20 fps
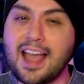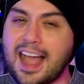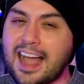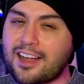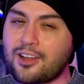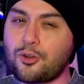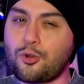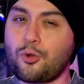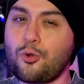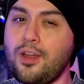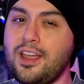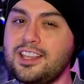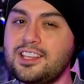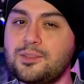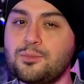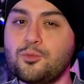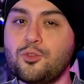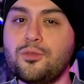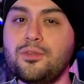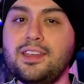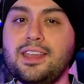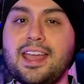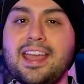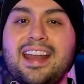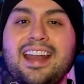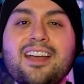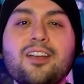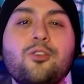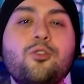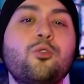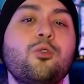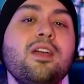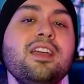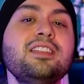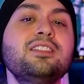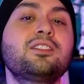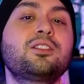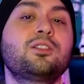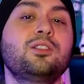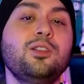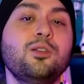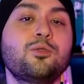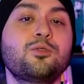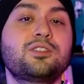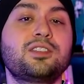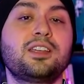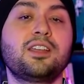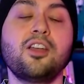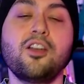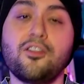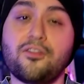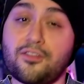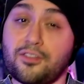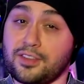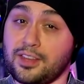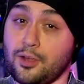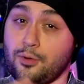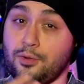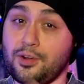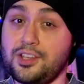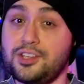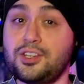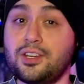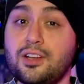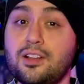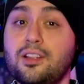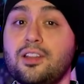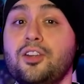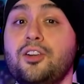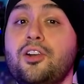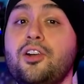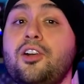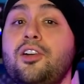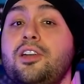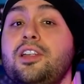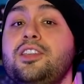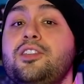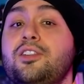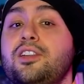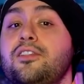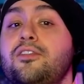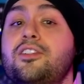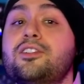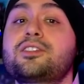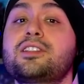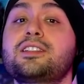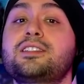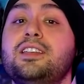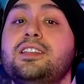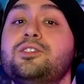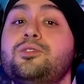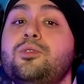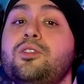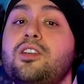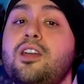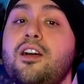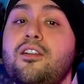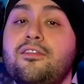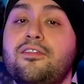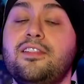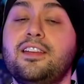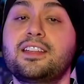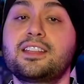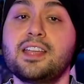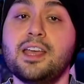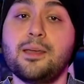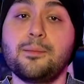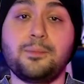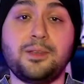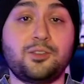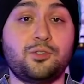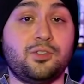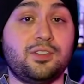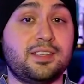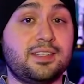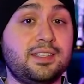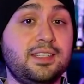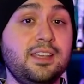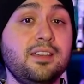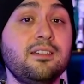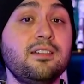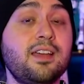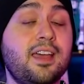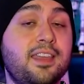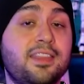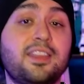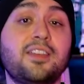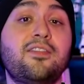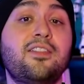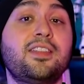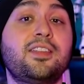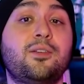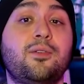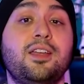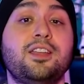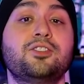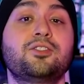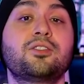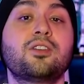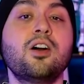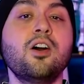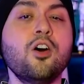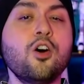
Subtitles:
a great movie and a great closing for the original early Universal Century conflict between Zeon and the Federation.